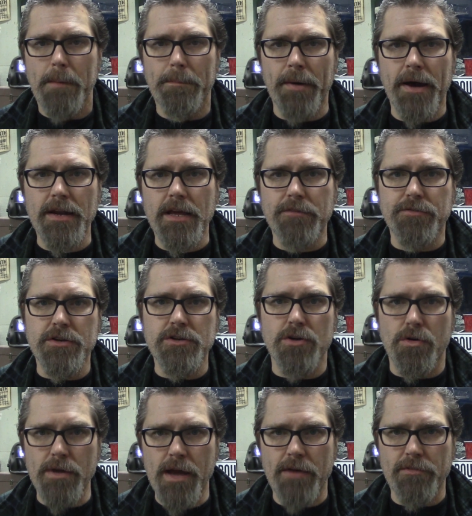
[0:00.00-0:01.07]
But if you
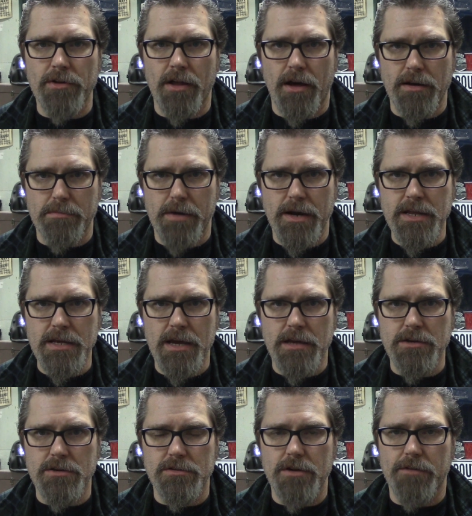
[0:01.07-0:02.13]
don't have a lot of money
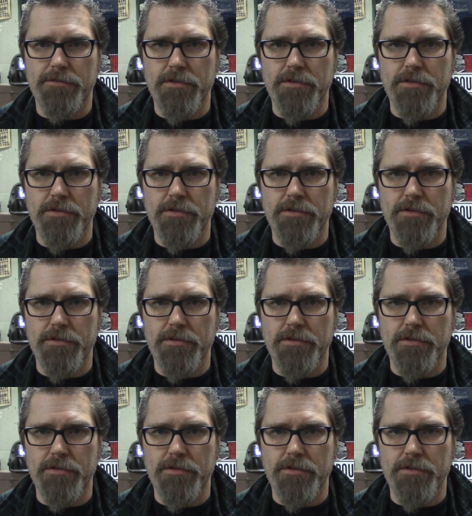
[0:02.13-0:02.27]
and you're a